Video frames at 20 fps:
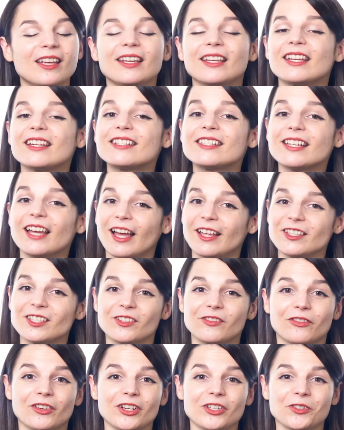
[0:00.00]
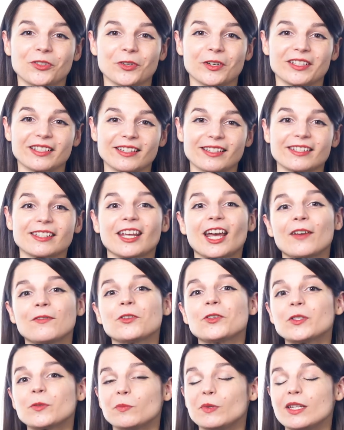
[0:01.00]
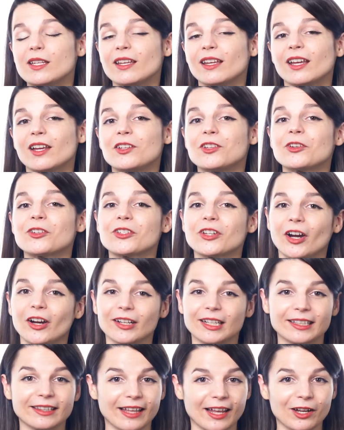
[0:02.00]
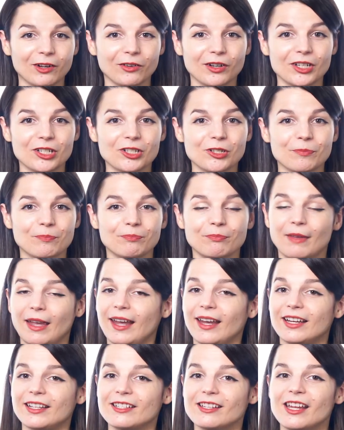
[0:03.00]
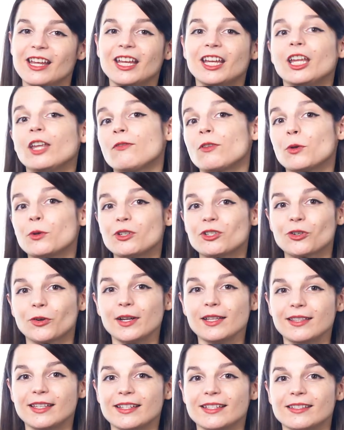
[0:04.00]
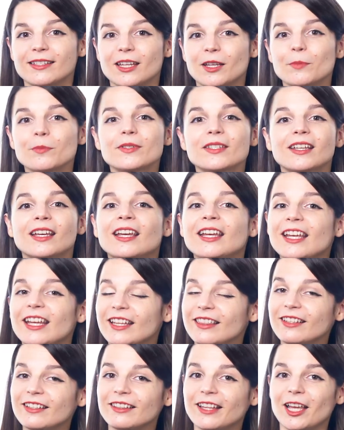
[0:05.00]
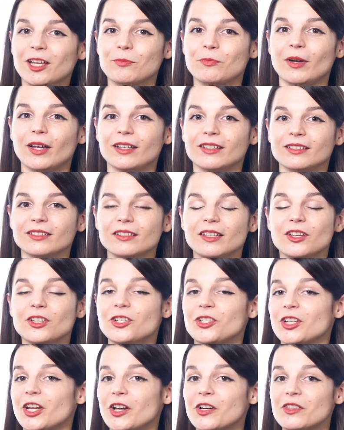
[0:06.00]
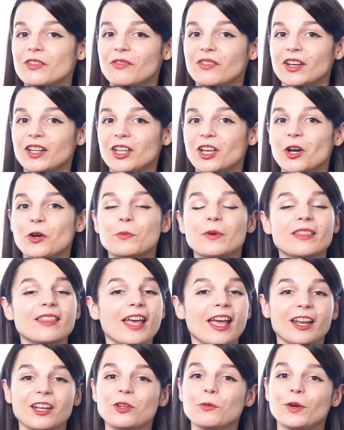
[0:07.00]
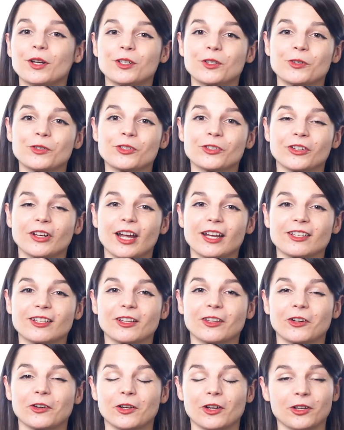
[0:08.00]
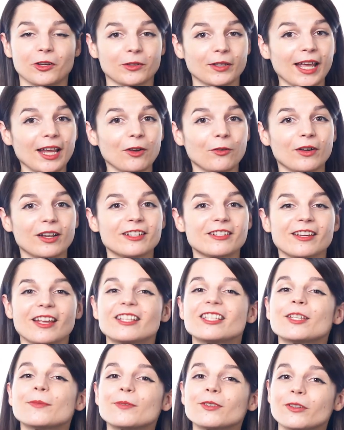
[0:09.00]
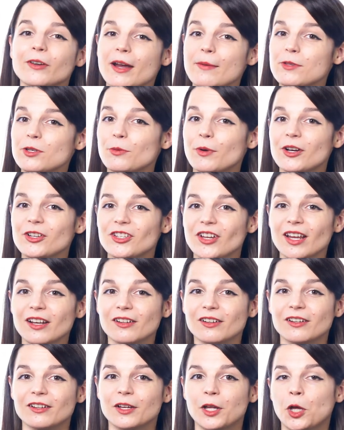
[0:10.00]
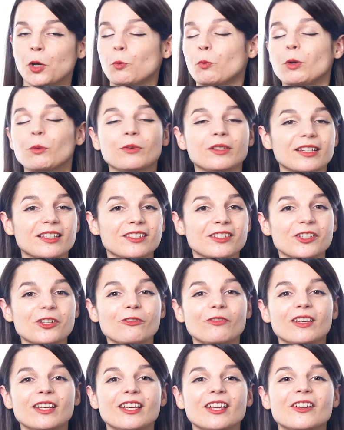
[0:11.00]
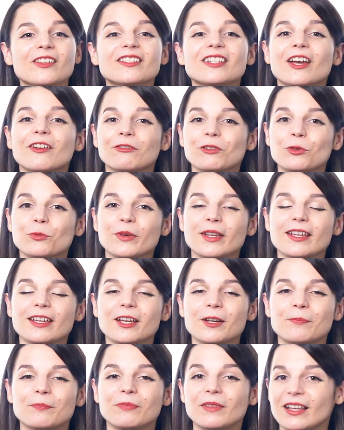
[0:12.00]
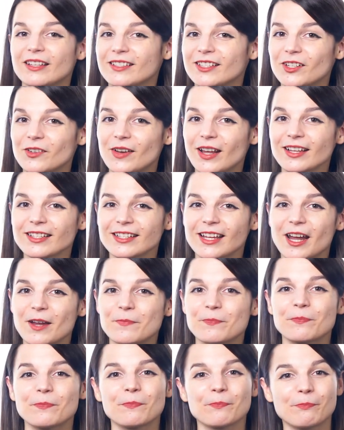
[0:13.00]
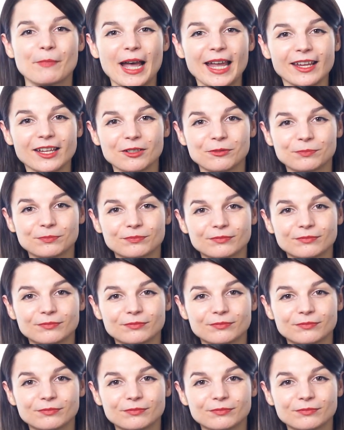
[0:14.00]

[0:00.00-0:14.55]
Get tons of resources to have you speaking in your target language. And if you enjoyed these tips, hit the like button, share the video with anyone who's trying to learn a new language, and subscribe to our channel. We release new videos every week. I'll see you next time. Bye!